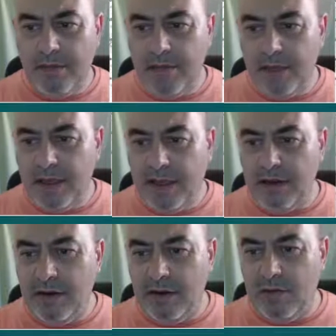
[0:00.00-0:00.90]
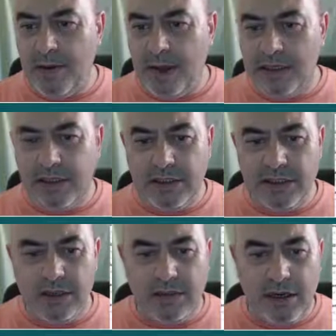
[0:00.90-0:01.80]
You can get new
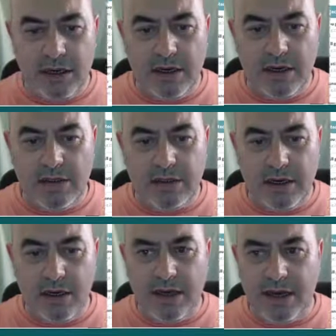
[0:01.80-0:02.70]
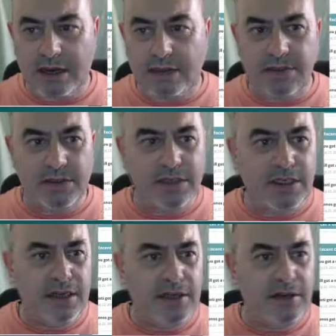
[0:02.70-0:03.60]
badges, and it's like announcements
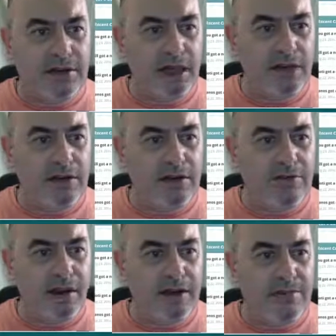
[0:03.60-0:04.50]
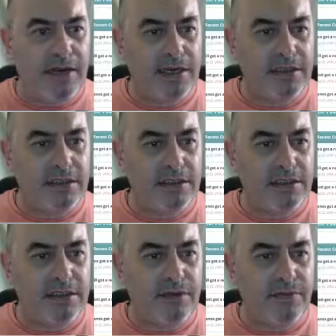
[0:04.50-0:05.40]
saying that you get new badges and
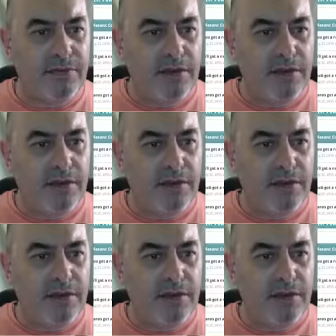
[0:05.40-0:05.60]
stuff.